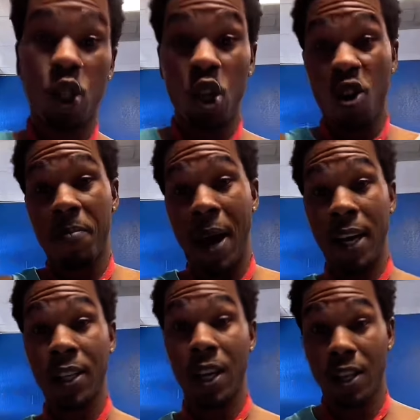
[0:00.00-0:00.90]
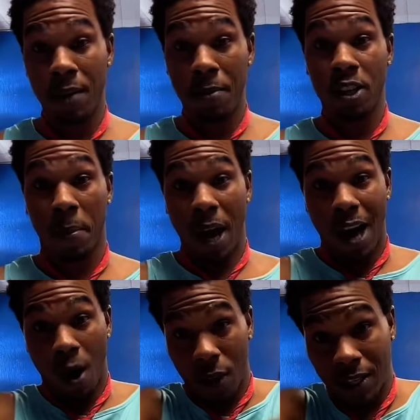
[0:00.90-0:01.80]
But she love my entertainment. I
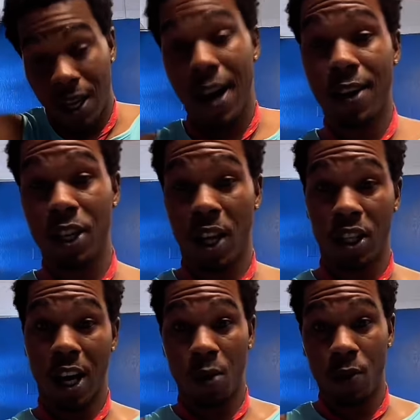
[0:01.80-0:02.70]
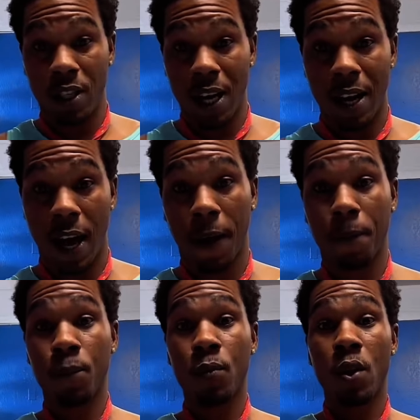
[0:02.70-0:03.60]
mean, I always tell her this, and she always say a
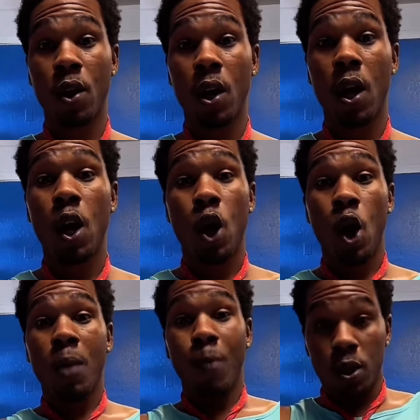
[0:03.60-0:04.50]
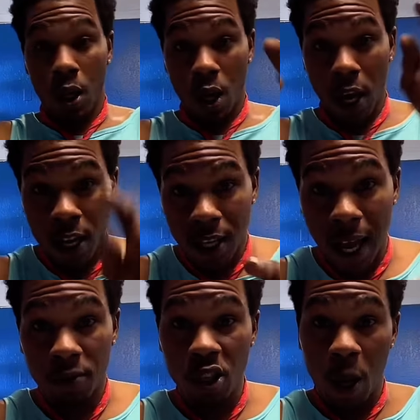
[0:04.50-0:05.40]
lie. But
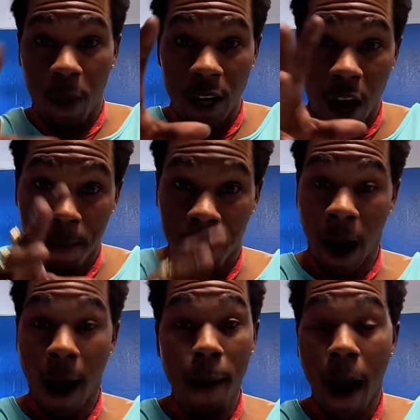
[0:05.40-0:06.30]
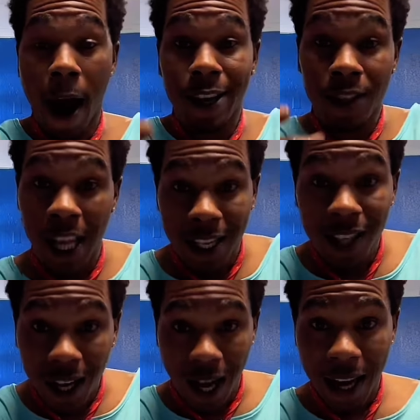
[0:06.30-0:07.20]
anytime she dip on her
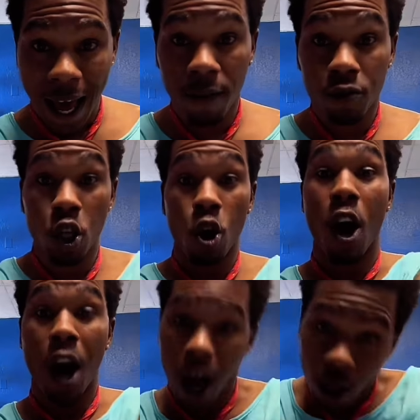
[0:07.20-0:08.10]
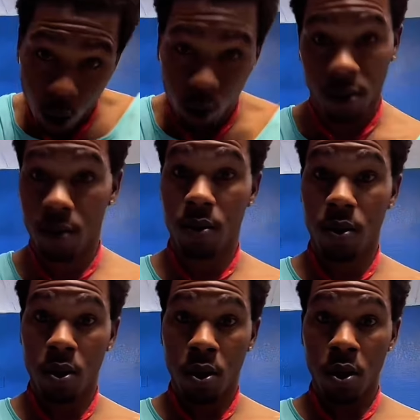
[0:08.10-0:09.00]
TikTok alive, she go all out.
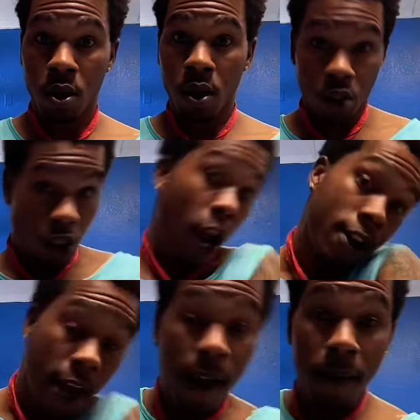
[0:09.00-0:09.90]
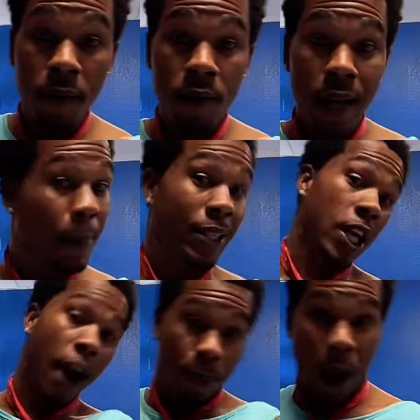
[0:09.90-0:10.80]
See her there? Can we
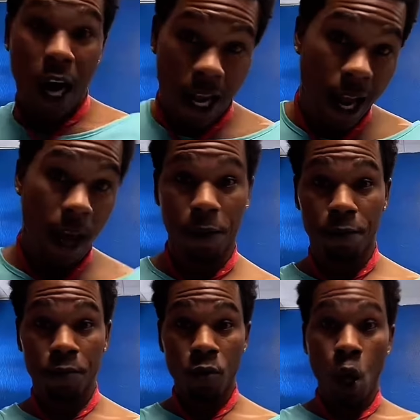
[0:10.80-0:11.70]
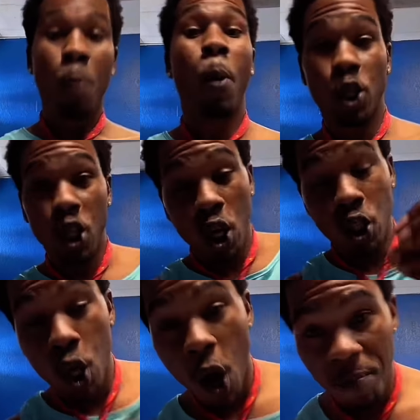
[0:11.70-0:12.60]
see her part of the life? But she
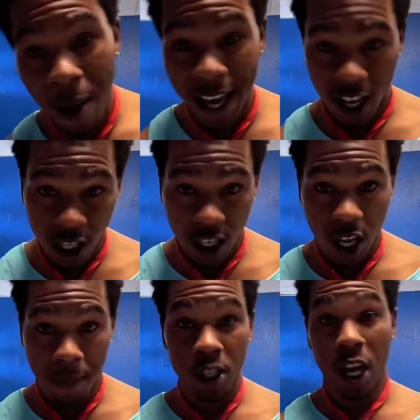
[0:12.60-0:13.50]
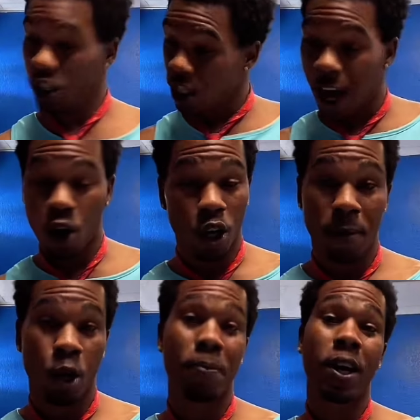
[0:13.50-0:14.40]
just love my entertainment, and she not
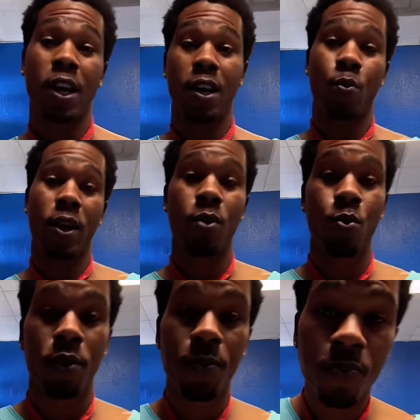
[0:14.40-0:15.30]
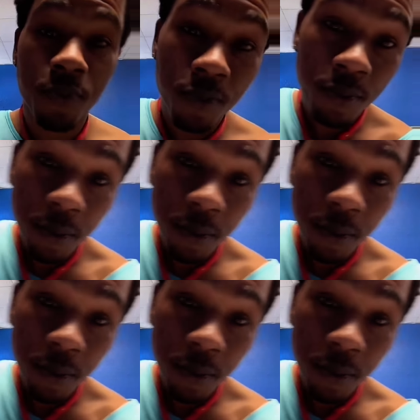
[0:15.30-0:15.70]
gonna give me nothing bigger than a wheel, though.